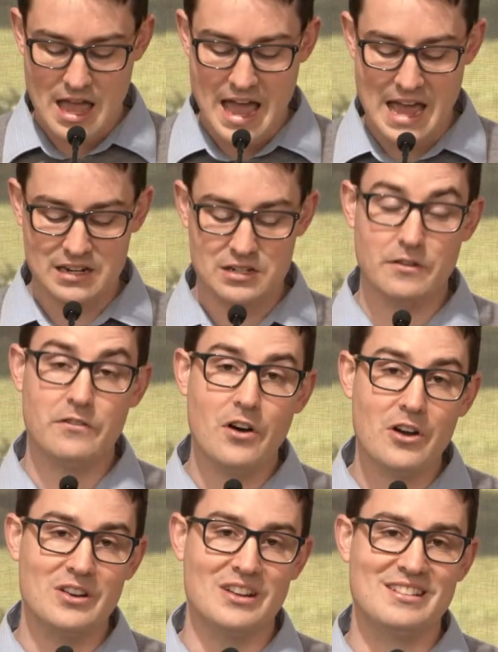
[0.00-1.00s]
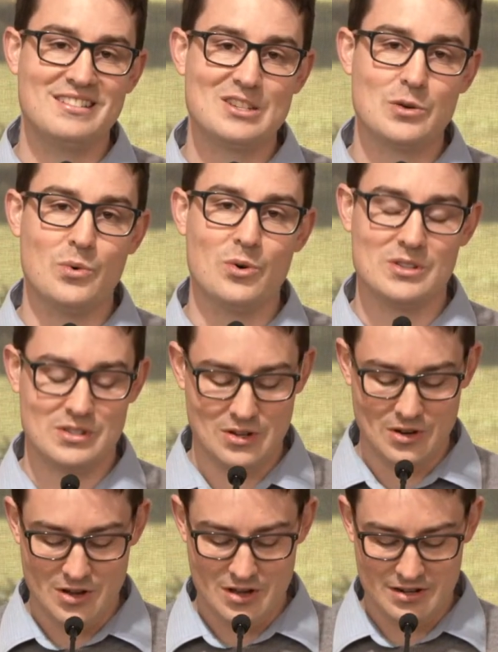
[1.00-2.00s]
and devoted towards
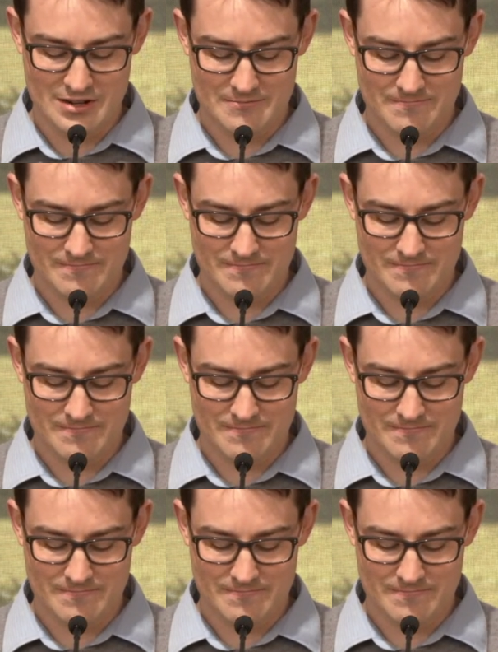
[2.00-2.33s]
God.